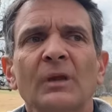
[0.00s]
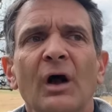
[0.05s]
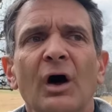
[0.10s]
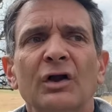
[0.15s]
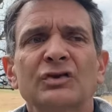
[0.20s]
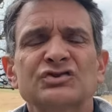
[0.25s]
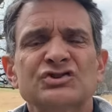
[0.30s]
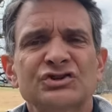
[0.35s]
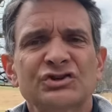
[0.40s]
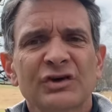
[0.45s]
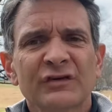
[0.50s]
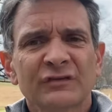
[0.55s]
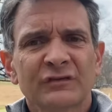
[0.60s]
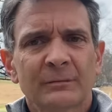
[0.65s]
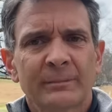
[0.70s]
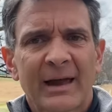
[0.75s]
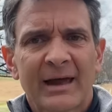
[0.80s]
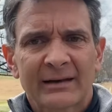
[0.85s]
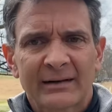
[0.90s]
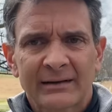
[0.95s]
on just
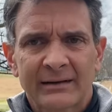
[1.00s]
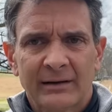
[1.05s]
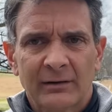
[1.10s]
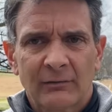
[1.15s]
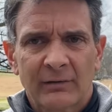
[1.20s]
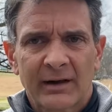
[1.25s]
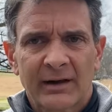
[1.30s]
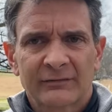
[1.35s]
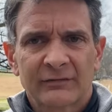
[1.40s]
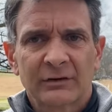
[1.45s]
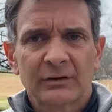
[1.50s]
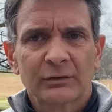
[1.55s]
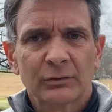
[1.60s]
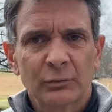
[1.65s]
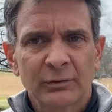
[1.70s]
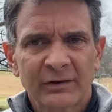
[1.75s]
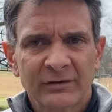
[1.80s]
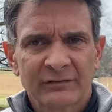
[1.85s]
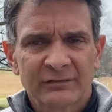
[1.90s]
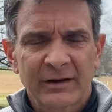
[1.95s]
about any grass,
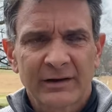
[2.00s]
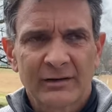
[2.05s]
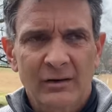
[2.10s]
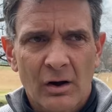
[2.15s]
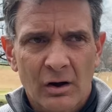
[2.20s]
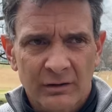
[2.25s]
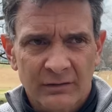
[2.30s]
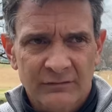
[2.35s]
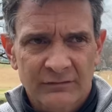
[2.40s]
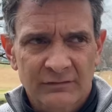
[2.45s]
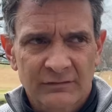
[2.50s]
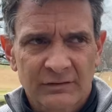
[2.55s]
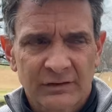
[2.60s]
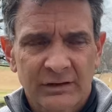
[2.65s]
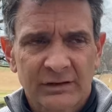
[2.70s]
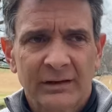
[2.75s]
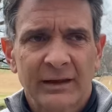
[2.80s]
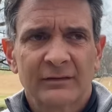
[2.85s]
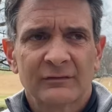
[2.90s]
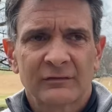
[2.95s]
including St.
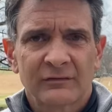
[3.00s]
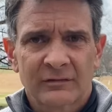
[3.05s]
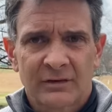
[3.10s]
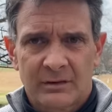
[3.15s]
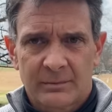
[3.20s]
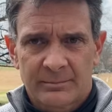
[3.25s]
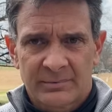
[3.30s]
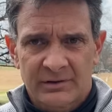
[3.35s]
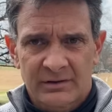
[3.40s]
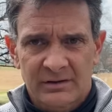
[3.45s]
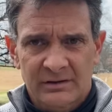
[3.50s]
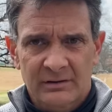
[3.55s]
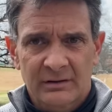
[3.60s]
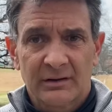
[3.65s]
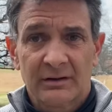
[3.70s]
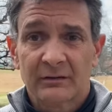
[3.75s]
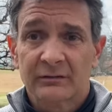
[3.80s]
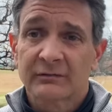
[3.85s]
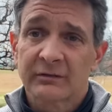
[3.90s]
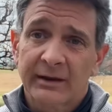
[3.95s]
Augustine and centipede.
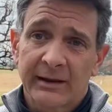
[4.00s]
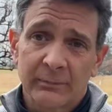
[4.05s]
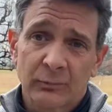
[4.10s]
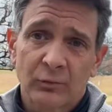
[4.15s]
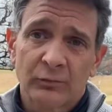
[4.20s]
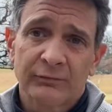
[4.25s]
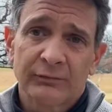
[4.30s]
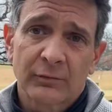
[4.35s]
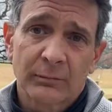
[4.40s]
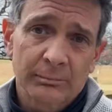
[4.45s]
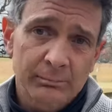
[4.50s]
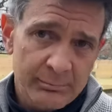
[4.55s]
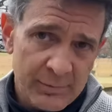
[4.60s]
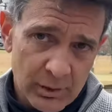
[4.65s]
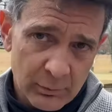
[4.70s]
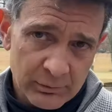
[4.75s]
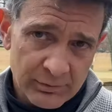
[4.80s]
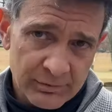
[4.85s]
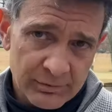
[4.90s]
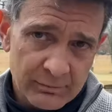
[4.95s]
It is labeled for
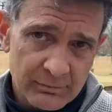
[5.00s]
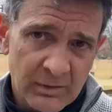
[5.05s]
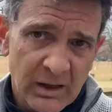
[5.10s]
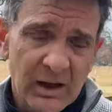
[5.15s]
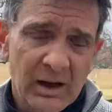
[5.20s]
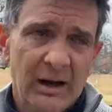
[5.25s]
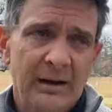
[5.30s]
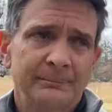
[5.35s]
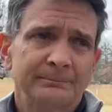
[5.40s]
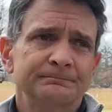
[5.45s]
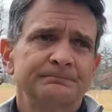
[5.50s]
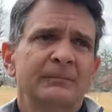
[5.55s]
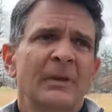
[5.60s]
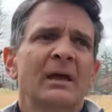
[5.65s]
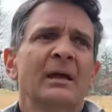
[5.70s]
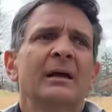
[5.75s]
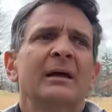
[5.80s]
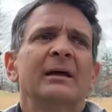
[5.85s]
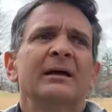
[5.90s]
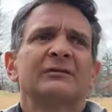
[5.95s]
both, um,
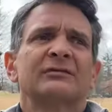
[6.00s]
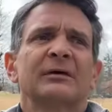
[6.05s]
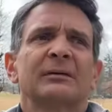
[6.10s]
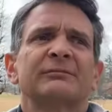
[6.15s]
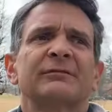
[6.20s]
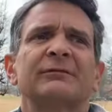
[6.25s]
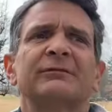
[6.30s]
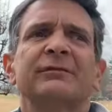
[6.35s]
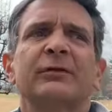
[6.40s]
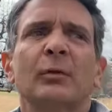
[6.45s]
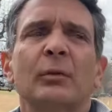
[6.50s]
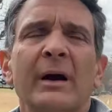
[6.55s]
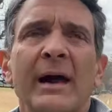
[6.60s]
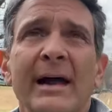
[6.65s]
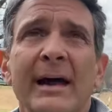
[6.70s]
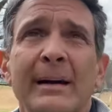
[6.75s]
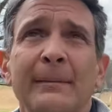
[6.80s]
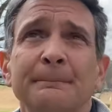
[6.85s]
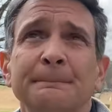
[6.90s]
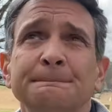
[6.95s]
except for
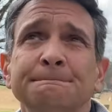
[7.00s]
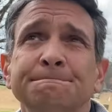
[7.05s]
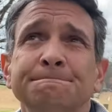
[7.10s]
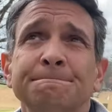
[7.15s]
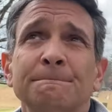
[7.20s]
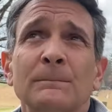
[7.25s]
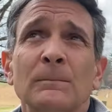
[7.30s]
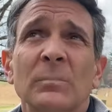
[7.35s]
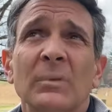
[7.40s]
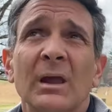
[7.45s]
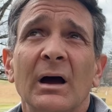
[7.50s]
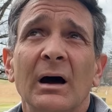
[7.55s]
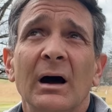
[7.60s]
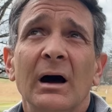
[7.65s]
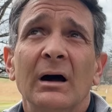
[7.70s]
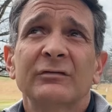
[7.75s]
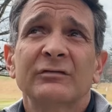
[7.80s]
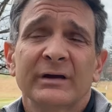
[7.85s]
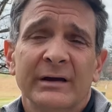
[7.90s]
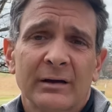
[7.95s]
Floratam,
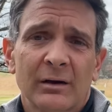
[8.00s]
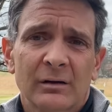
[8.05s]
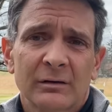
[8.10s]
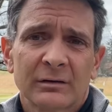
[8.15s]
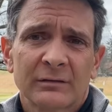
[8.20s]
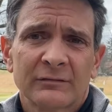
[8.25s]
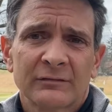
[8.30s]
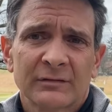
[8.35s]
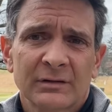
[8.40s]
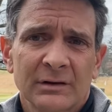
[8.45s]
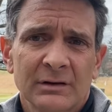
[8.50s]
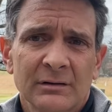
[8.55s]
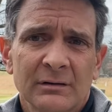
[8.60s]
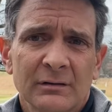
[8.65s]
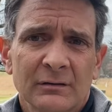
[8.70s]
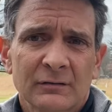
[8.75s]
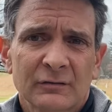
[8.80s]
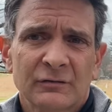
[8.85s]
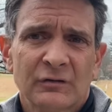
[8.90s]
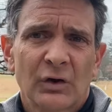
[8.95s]
uh, St. Augustine.
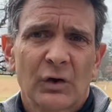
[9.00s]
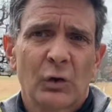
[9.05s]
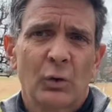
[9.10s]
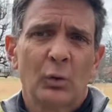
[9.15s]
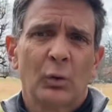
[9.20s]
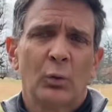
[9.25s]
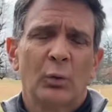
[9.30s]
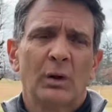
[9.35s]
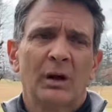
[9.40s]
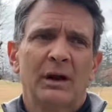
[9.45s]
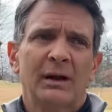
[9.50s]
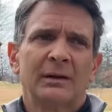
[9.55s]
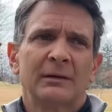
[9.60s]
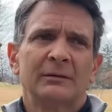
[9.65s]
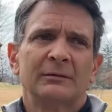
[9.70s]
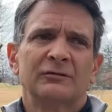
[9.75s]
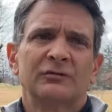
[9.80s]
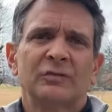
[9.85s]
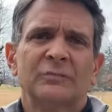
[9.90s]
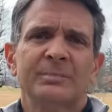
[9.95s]
So
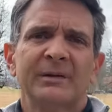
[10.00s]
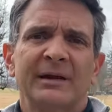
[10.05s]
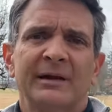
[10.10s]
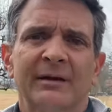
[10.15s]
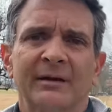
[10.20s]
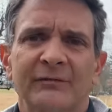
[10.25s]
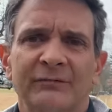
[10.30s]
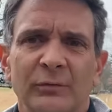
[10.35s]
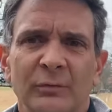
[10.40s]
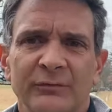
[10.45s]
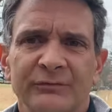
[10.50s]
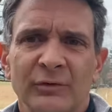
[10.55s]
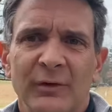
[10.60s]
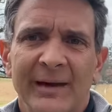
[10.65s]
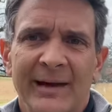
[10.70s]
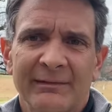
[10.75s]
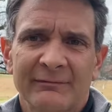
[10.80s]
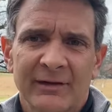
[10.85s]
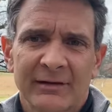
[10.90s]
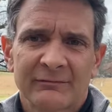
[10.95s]
just be careful if you
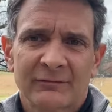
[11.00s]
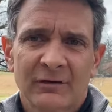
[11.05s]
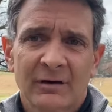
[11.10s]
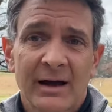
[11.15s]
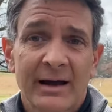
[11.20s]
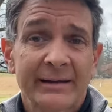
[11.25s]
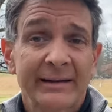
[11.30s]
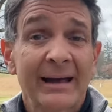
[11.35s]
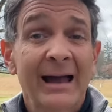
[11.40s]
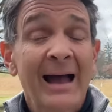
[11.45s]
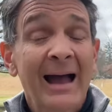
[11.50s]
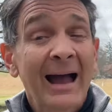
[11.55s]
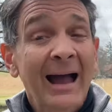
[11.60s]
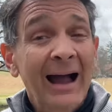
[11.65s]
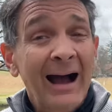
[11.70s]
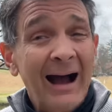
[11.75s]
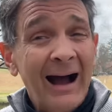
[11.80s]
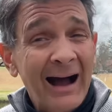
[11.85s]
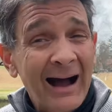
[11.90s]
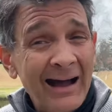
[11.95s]
have that variety.
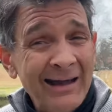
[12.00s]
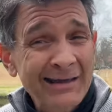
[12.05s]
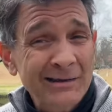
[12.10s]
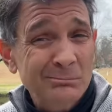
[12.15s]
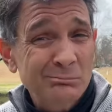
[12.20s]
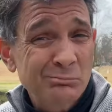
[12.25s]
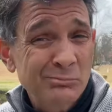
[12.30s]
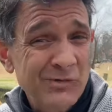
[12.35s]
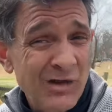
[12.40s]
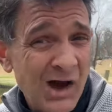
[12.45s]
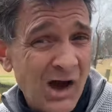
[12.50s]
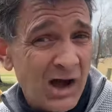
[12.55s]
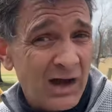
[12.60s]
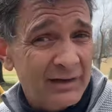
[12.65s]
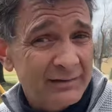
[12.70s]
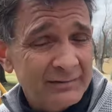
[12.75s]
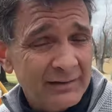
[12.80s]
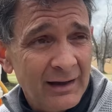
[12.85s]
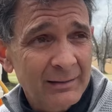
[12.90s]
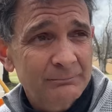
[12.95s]
I am
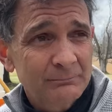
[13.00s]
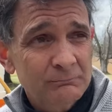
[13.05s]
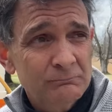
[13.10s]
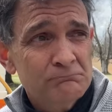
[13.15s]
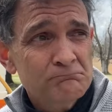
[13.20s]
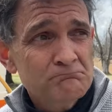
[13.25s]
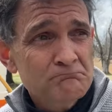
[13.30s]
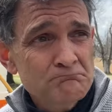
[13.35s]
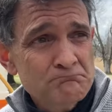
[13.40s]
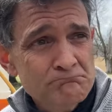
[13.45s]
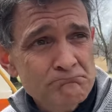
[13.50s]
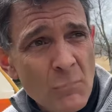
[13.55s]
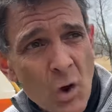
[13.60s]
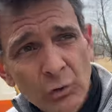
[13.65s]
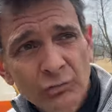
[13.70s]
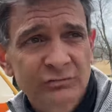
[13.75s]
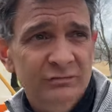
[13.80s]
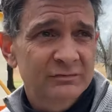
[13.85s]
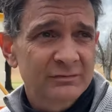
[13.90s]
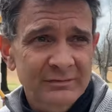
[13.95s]
not, I'm
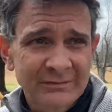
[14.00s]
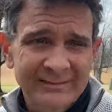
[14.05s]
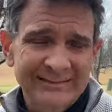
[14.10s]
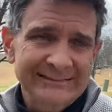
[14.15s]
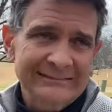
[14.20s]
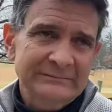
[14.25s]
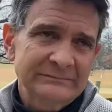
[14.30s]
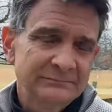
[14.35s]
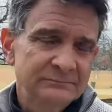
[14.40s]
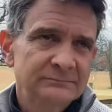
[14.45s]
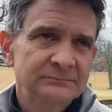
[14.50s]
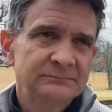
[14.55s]
most, eh,